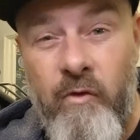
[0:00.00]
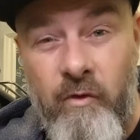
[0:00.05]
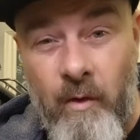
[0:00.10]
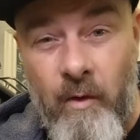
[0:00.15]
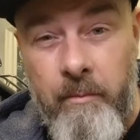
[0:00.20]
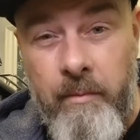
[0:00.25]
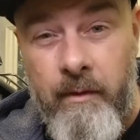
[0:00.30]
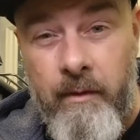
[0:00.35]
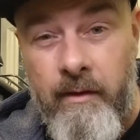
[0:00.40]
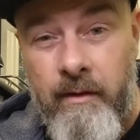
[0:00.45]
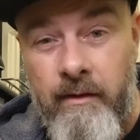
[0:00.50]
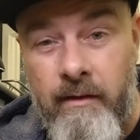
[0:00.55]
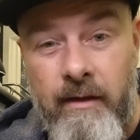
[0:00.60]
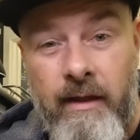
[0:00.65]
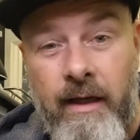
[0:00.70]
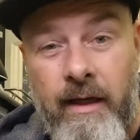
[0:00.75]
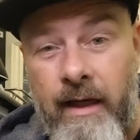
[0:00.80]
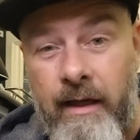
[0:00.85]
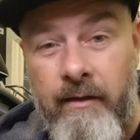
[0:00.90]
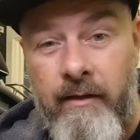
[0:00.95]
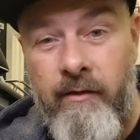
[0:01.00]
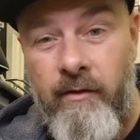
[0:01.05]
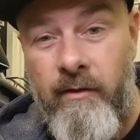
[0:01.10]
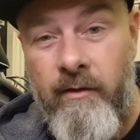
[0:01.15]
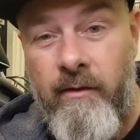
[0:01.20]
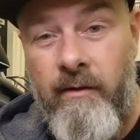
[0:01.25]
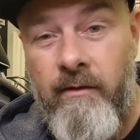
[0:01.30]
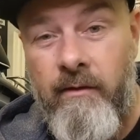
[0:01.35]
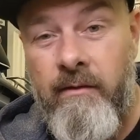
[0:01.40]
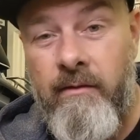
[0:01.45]
double
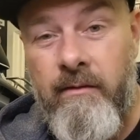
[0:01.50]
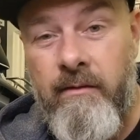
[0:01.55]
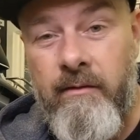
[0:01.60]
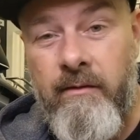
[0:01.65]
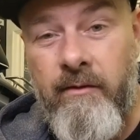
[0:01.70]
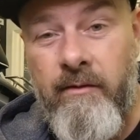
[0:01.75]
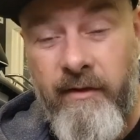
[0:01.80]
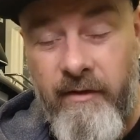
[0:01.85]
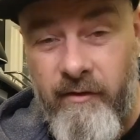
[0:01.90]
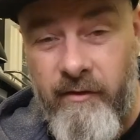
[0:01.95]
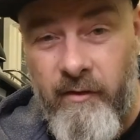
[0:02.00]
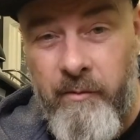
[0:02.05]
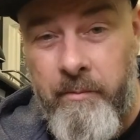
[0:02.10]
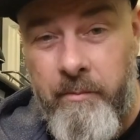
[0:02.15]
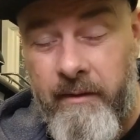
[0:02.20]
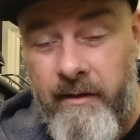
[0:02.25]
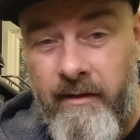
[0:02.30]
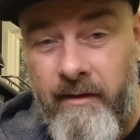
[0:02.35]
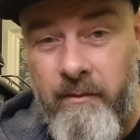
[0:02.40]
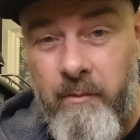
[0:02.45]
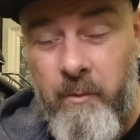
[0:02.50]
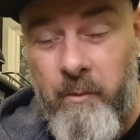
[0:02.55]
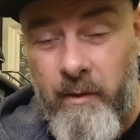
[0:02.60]
action Chiselspeed